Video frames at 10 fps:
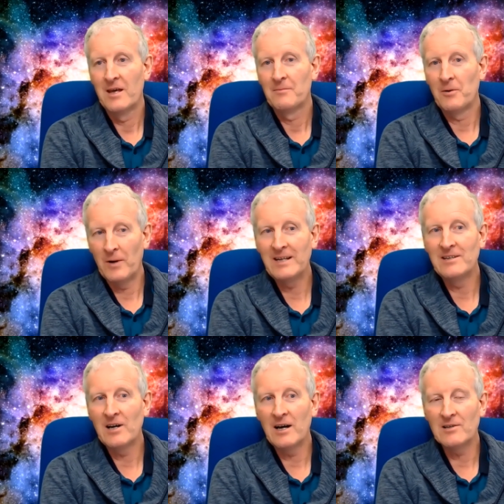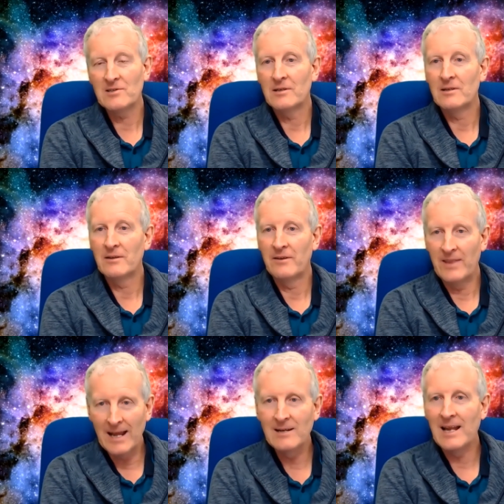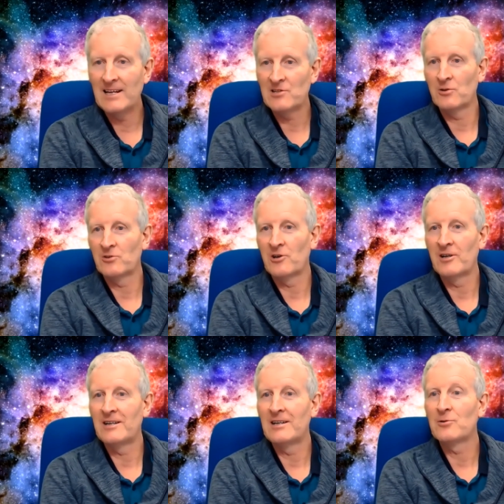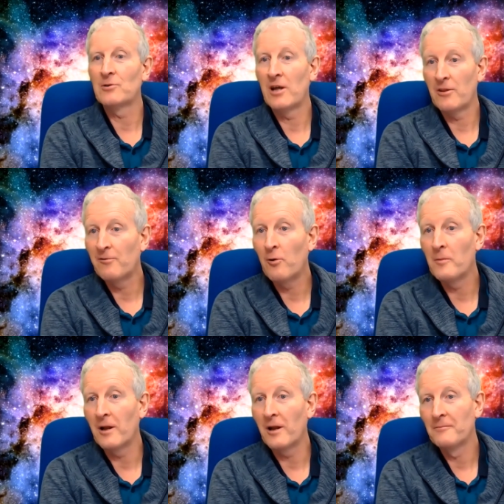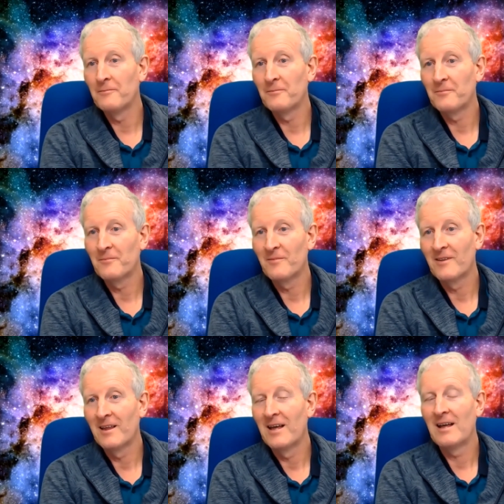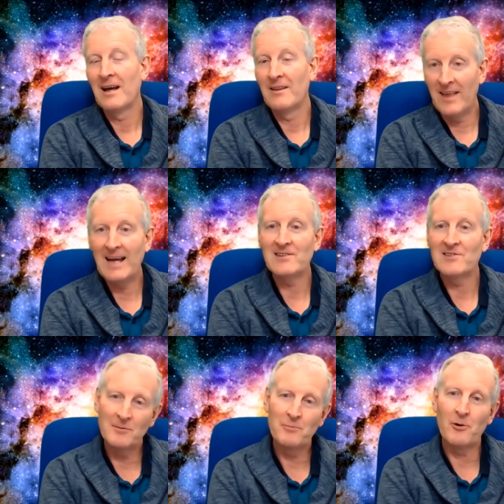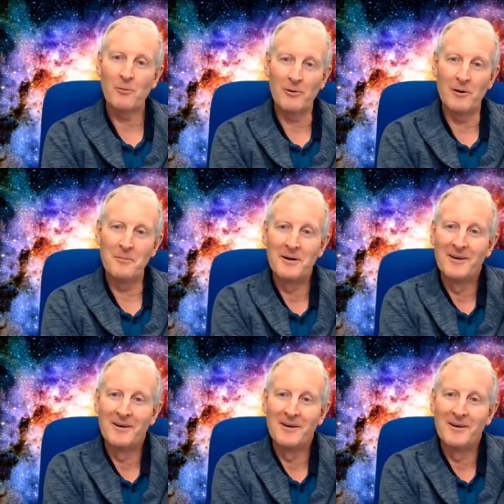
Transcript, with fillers: But when He does, then let's not turn it into another formula. And that's the problem